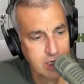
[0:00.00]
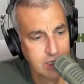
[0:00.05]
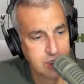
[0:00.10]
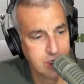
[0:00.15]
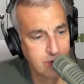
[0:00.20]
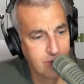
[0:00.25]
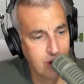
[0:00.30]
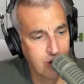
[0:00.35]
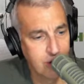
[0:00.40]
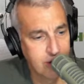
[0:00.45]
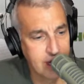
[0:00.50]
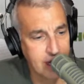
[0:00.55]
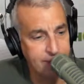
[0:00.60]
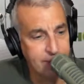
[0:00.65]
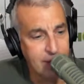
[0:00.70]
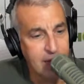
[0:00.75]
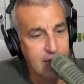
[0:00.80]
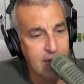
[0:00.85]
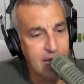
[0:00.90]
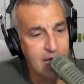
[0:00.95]
So, okay.
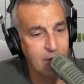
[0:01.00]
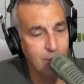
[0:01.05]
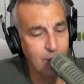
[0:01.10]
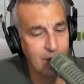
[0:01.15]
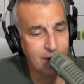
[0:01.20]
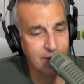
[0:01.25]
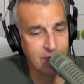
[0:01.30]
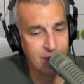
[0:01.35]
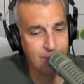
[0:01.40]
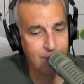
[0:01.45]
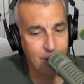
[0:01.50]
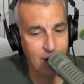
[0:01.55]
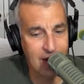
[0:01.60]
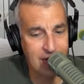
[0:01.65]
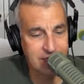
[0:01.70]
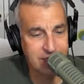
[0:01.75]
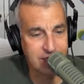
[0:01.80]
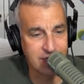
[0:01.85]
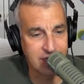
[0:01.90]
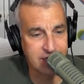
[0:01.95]
And we are in the
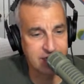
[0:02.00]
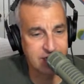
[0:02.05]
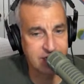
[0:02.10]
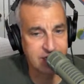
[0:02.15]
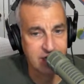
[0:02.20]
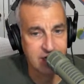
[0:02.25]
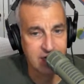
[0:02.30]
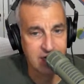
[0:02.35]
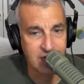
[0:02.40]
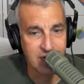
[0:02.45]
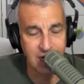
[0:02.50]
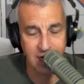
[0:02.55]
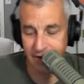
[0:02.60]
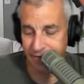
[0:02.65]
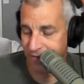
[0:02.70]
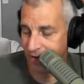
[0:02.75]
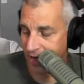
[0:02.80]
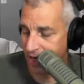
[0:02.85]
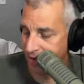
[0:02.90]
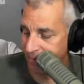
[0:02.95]
process
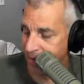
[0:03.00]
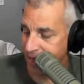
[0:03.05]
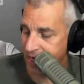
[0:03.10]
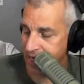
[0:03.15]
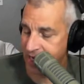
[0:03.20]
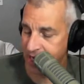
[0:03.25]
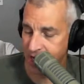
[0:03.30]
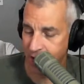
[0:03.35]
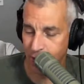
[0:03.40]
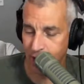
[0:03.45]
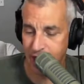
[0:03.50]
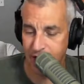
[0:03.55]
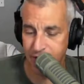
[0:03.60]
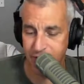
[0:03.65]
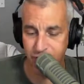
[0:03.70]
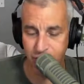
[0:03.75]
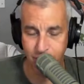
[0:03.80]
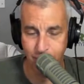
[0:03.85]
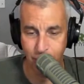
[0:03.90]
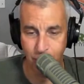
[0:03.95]
of making our way
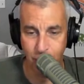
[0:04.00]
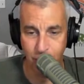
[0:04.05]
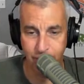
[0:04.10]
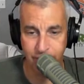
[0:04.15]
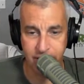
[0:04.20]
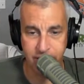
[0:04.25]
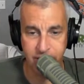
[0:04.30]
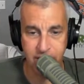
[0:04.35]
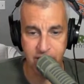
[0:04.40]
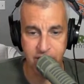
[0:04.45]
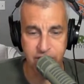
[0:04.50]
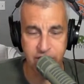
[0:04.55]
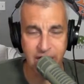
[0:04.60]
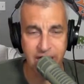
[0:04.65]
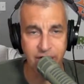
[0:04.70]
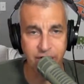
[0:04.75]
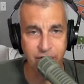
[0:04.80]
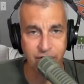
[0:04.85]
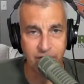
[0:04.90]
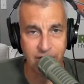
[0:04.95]
through moving the
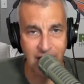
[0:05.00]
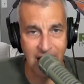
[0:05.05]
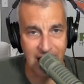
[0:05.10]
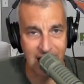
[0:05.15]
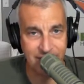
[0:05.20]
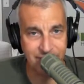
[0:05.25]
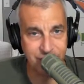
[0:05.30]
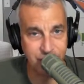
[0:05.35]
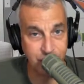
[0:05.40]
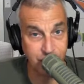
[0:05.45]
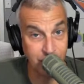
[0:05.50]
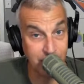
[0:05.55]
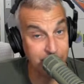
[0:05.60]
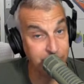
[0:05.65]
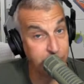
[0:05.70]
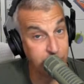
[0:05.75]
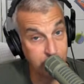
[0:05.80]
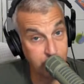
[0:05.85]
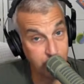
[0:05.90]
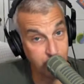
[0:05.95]
entire live
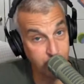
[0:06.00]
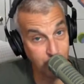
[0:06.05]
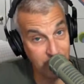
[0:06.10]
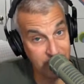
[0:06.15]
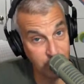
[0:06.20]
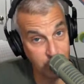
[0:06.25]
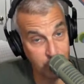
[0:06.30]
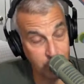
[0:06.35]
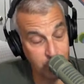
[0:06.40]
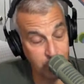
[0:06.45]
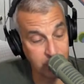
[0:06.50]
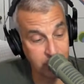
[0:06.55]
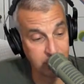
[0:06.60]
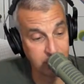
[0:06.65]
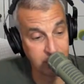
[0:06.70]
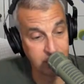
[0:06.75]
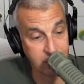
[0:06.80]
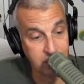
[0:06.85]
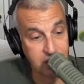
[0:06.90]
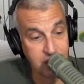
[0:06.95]
stream to Twitch.
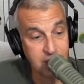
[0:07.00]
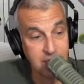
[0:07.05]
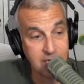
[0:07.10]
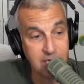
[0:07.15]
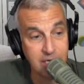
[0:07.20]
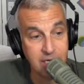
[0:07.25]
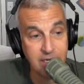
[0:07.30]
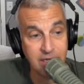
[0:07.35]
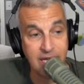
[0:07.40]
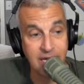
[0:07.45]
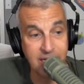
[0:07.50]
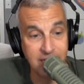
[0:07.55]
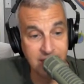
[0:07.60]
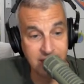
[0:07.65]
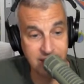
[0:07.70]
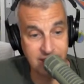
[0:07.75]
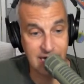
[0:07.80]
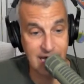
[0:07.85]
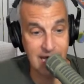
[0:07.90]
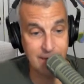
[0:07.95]
That
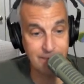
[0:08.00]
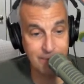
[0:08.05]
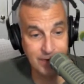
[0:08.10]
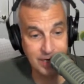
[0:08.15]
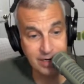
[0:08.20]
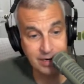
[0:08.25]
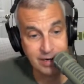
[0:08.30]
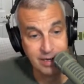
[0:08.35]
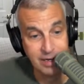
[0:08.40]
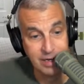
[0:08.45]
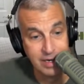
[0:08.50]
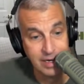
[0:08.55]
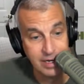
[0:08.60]
is happening.